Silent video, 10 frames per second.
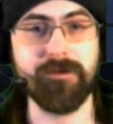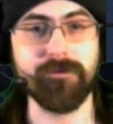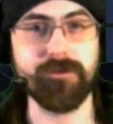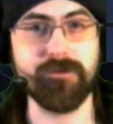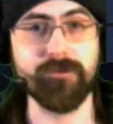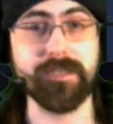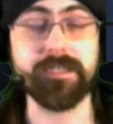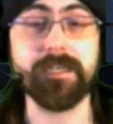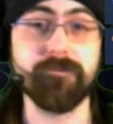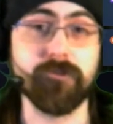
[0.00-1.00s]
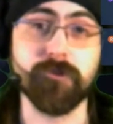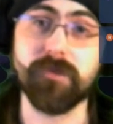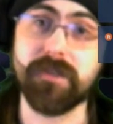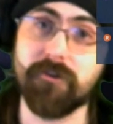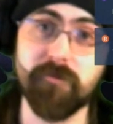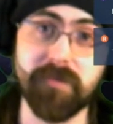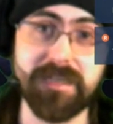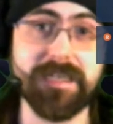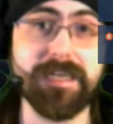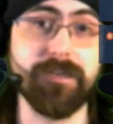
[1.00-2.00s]
New Orleans. And of course, with their open
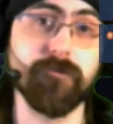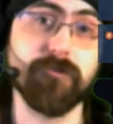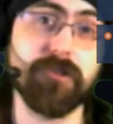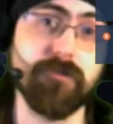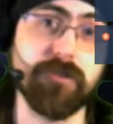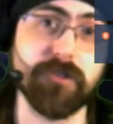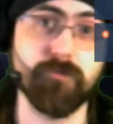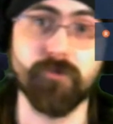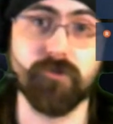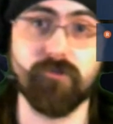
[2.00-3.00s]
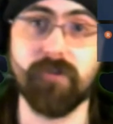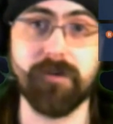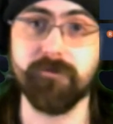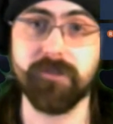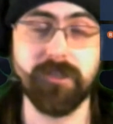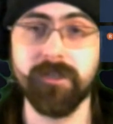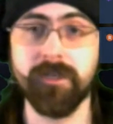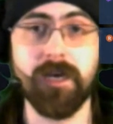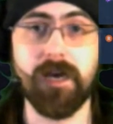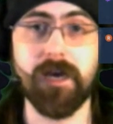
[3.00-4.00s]
container laws, you can just wander around
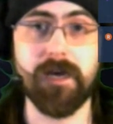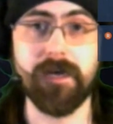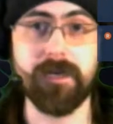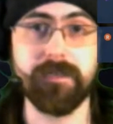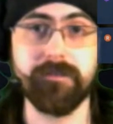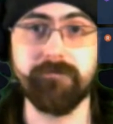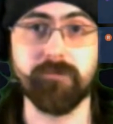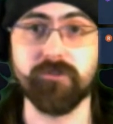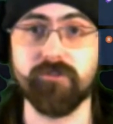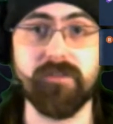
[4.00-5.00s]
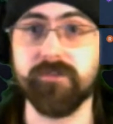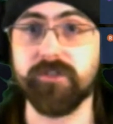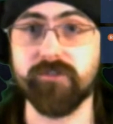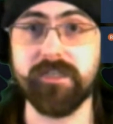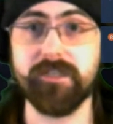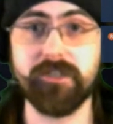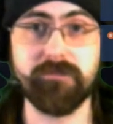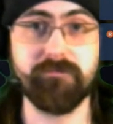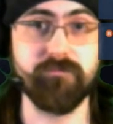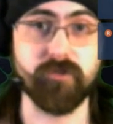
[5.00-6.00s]
the
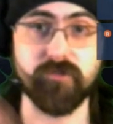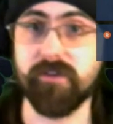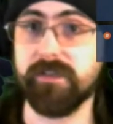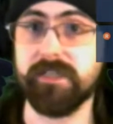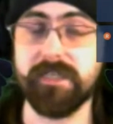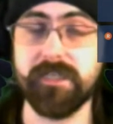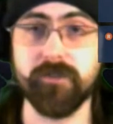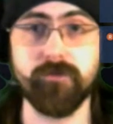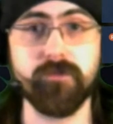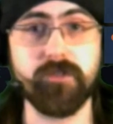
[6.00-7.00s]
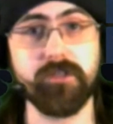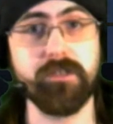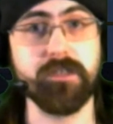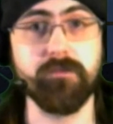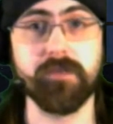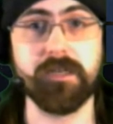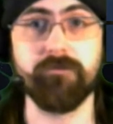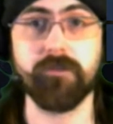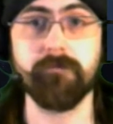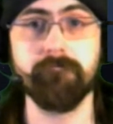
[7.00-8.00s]
streets, wander around the casinos,
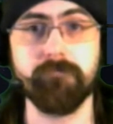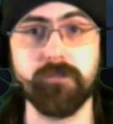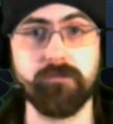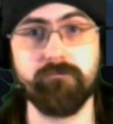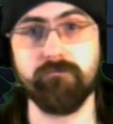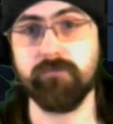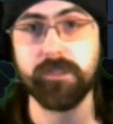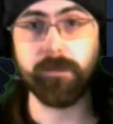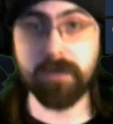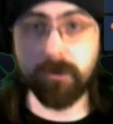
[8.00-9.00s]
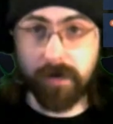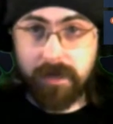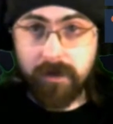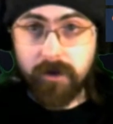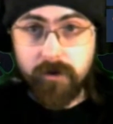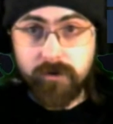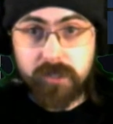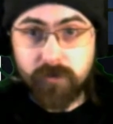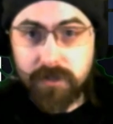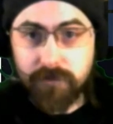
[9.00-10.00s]
whatever, just sipping away, which
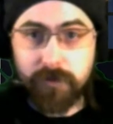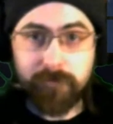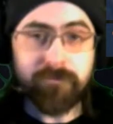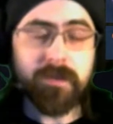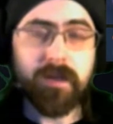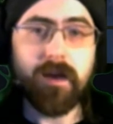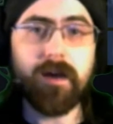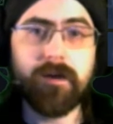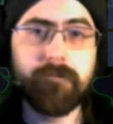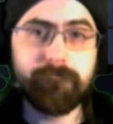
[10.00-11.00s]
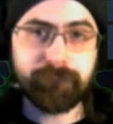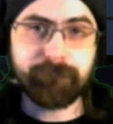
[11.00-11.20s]
is wonderful. Um,